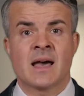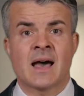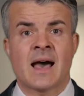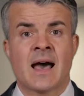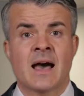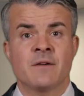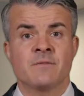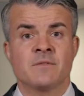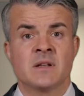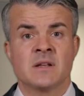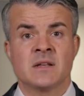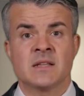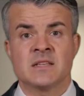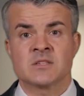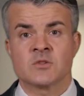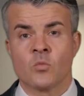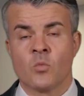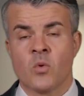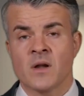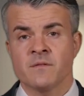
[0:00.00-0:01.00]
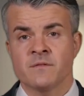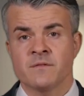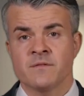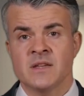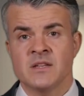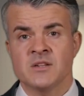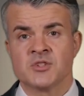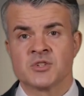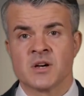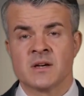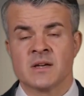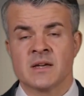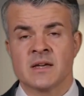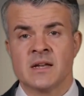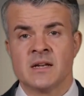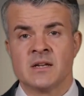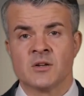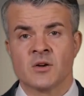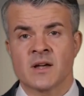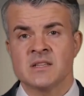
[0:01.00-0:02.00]
have at least one feature
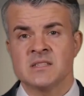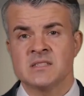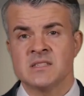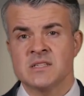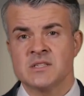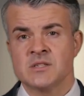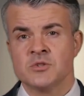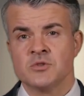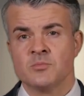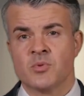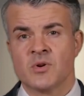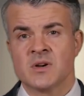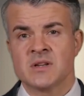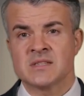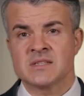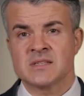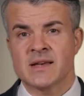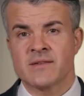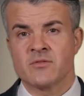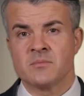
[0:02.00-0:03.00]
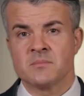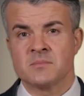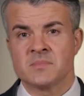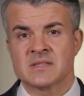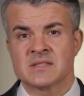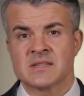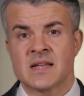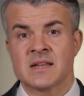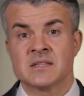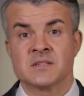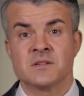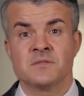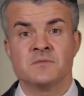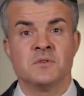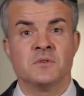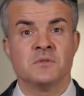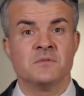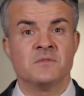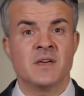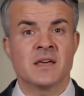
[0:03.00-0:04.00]
in 92.7% of
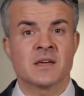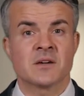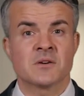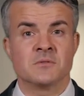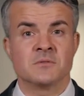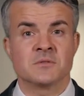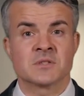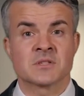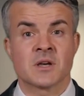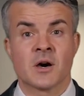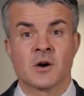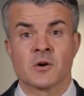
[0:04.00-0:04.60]
new vehicles,